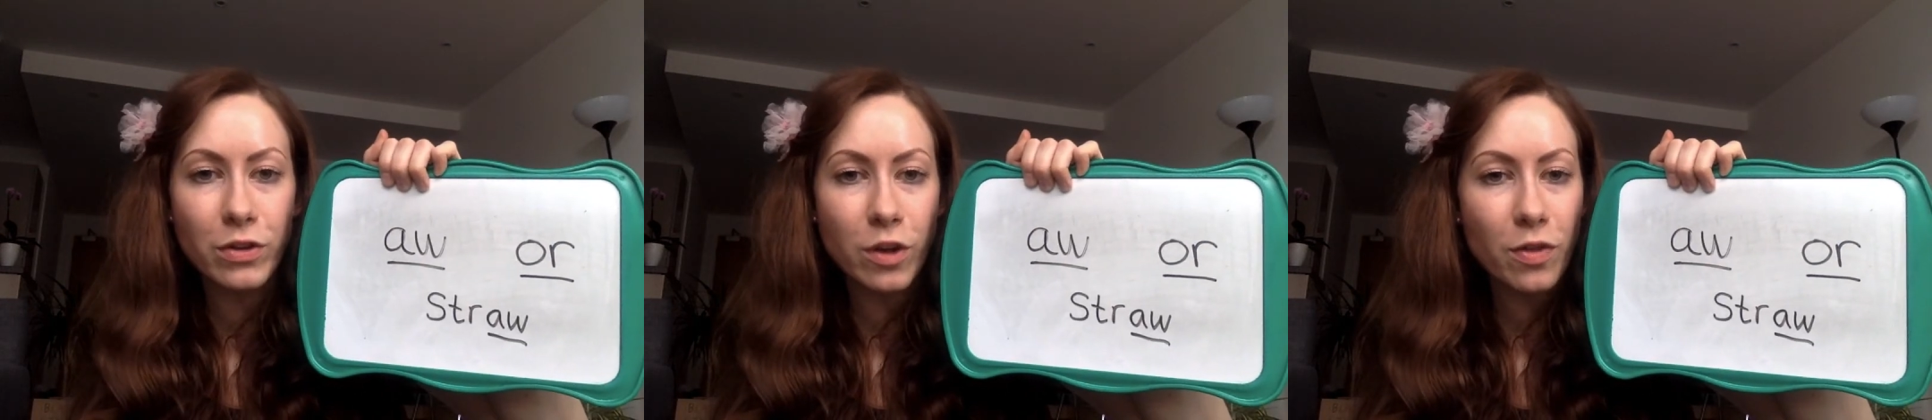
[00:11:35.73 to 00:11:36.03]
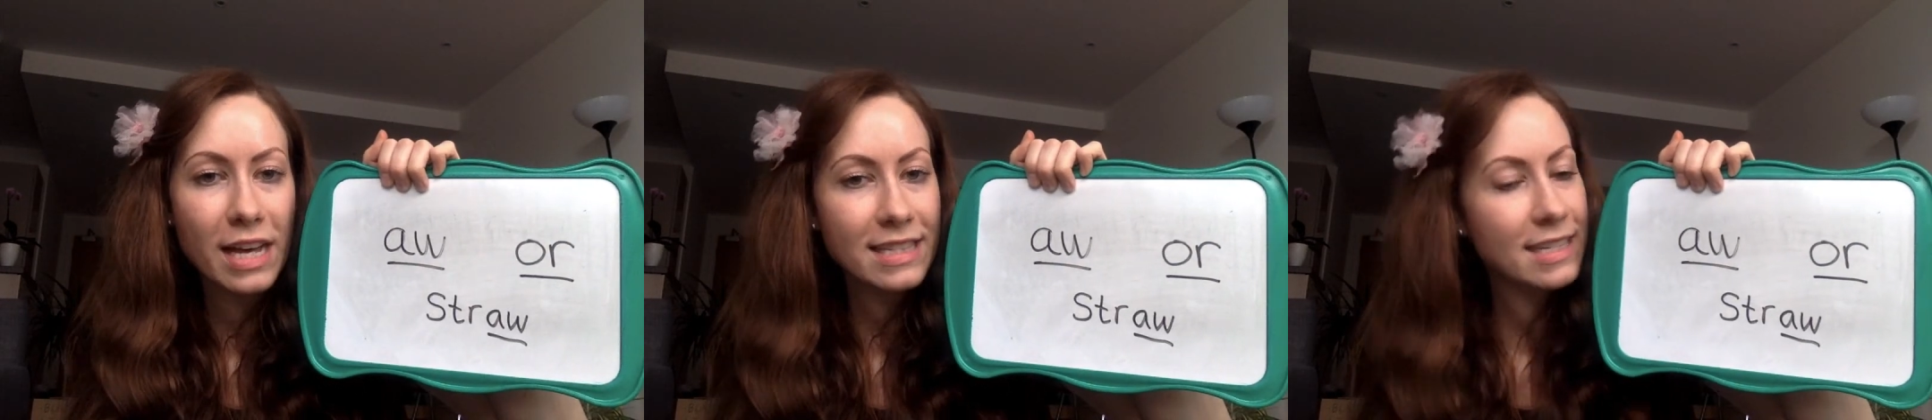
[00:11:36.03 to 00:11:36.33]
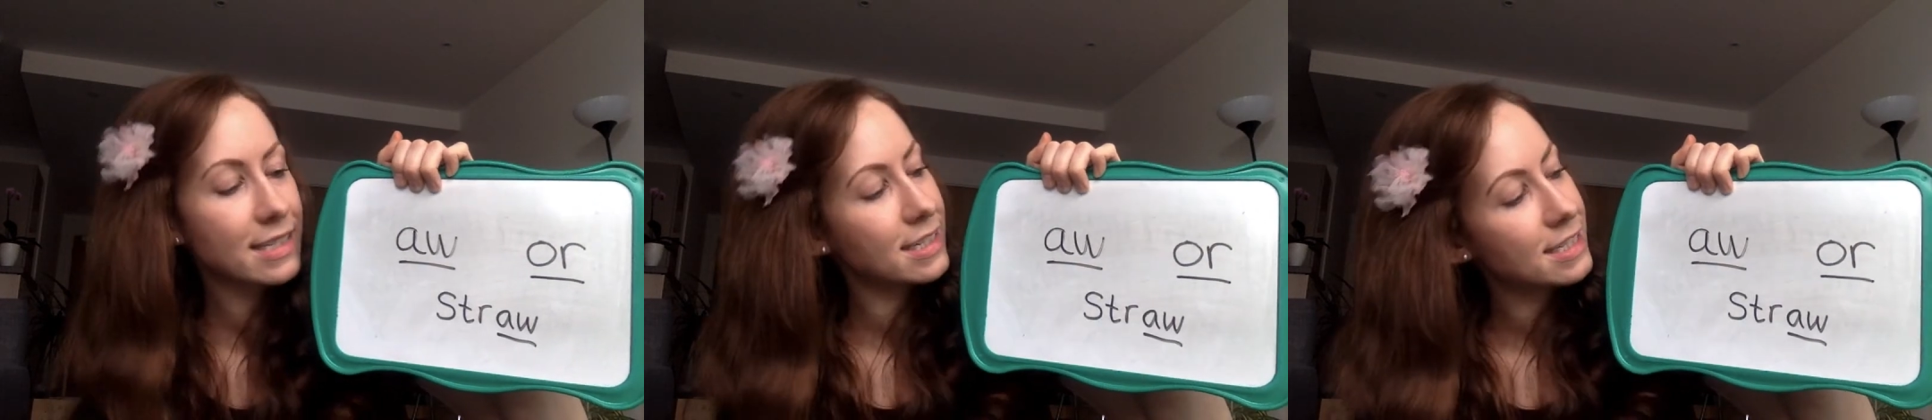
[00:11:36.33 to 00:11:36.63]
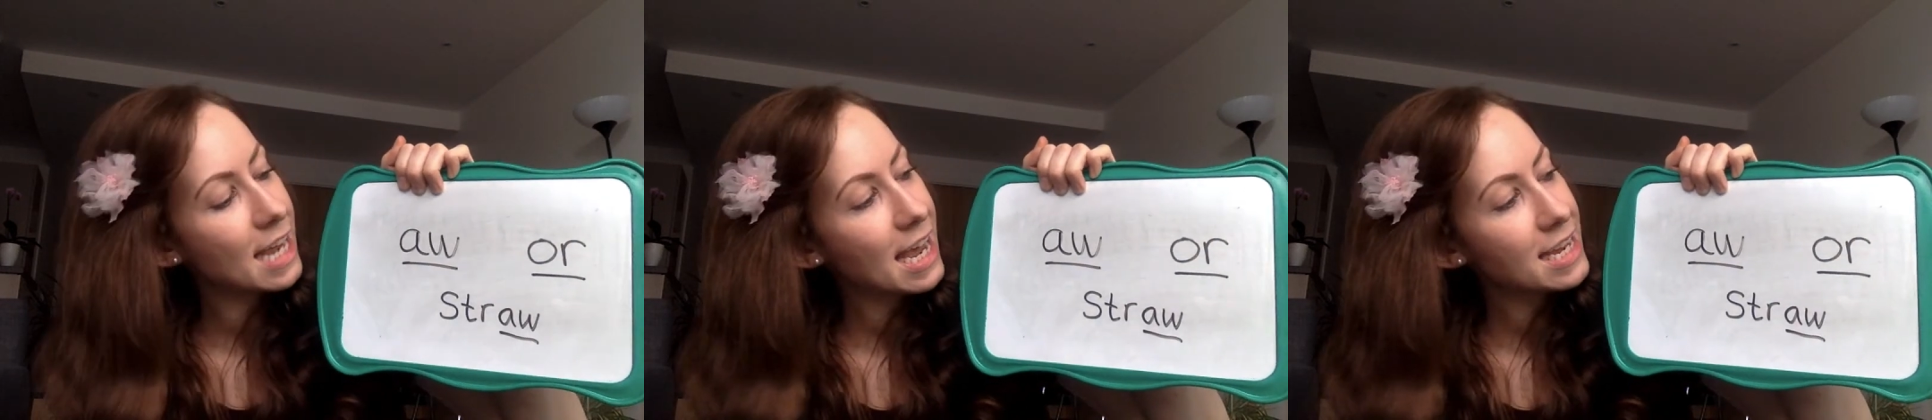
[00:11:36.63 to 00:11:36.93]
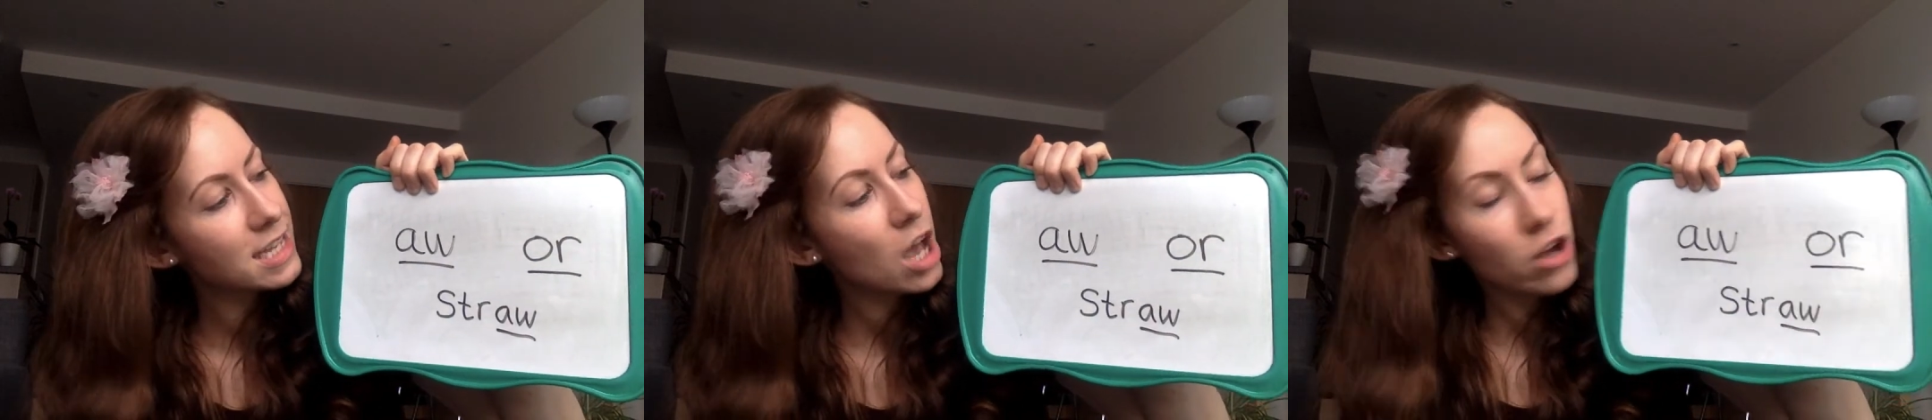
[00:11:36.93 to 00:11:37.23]
So that is today's
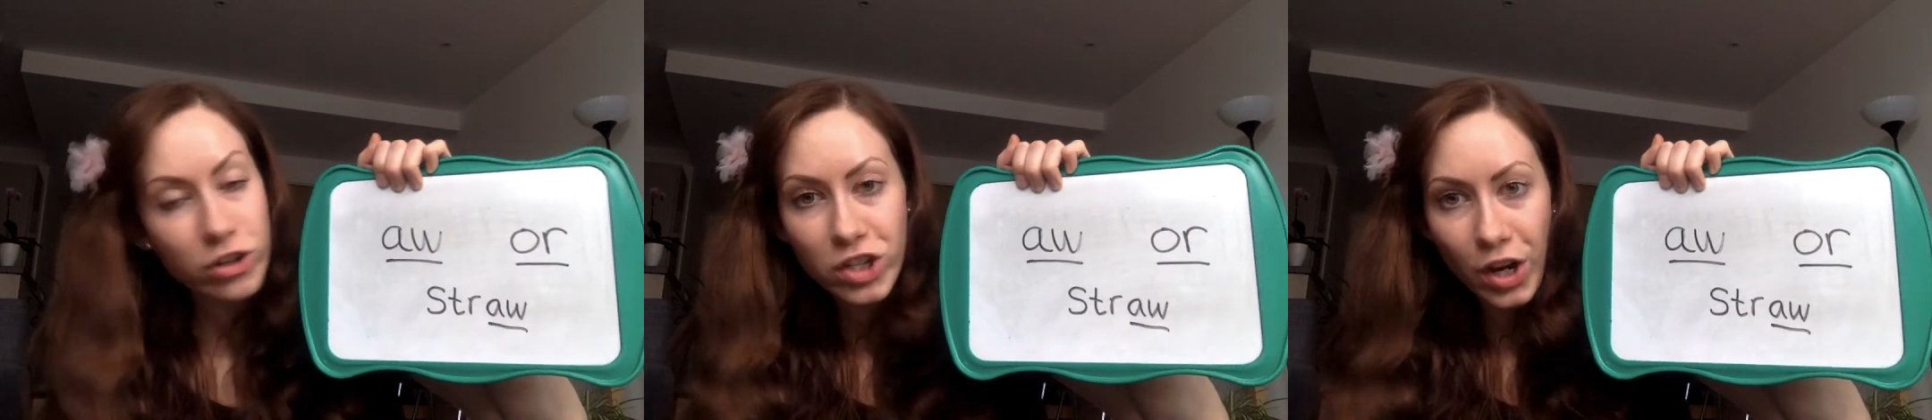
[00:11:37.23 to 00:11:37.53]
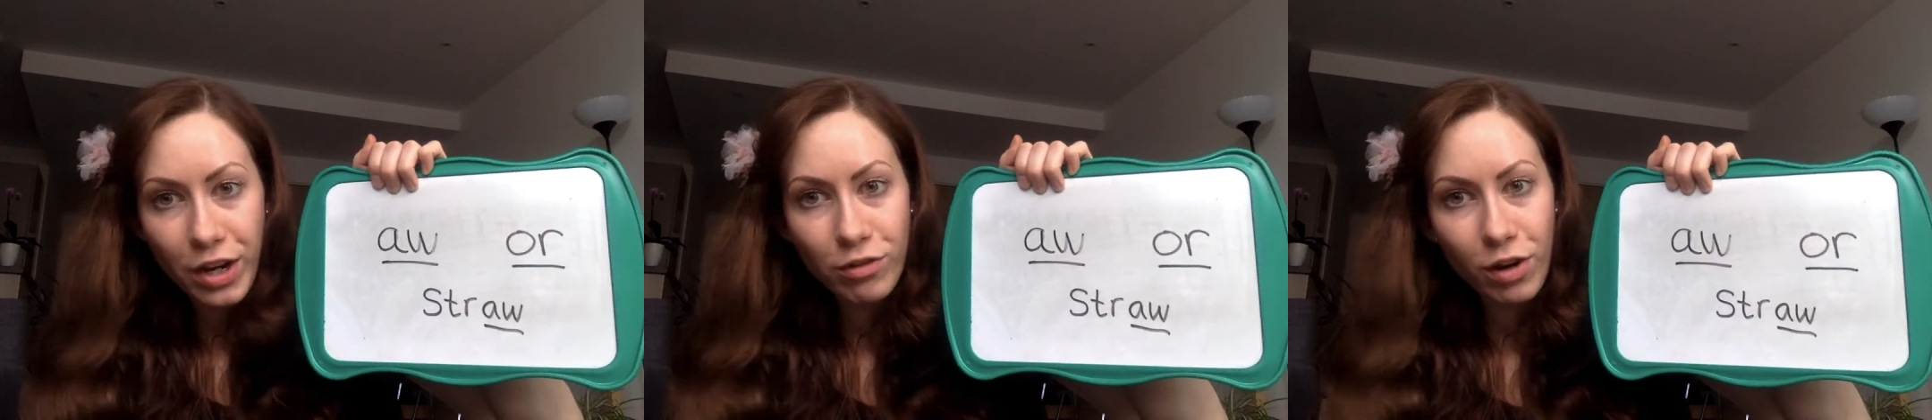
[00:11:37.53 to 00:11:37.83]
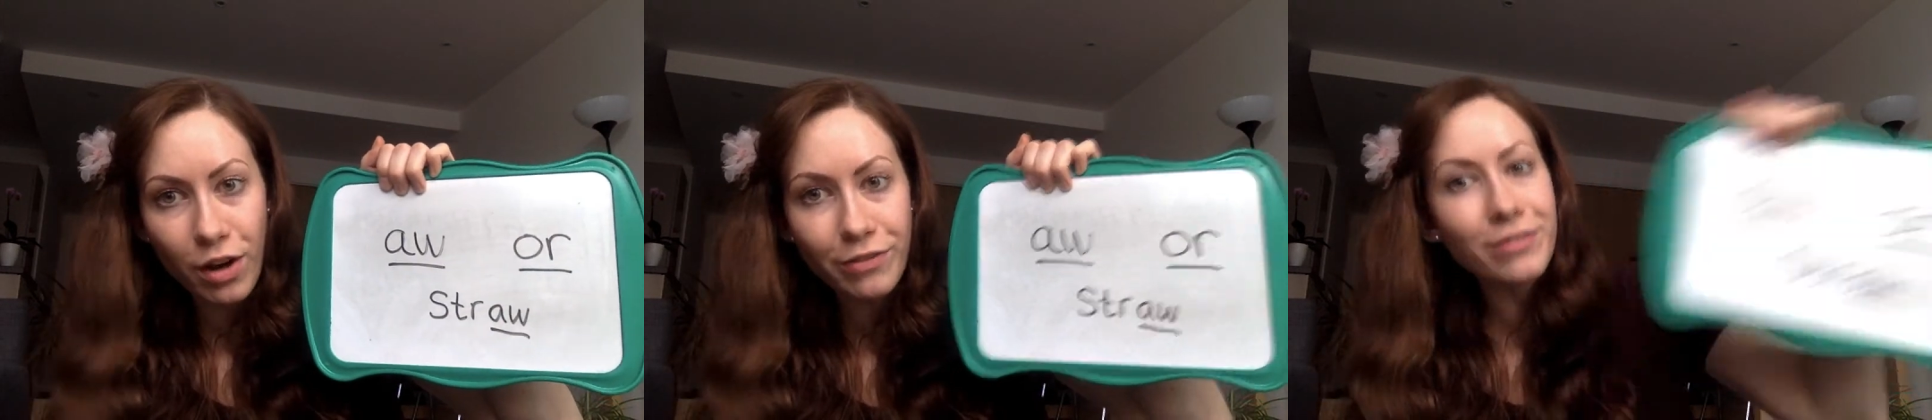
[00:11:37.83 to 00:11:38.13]
digraph.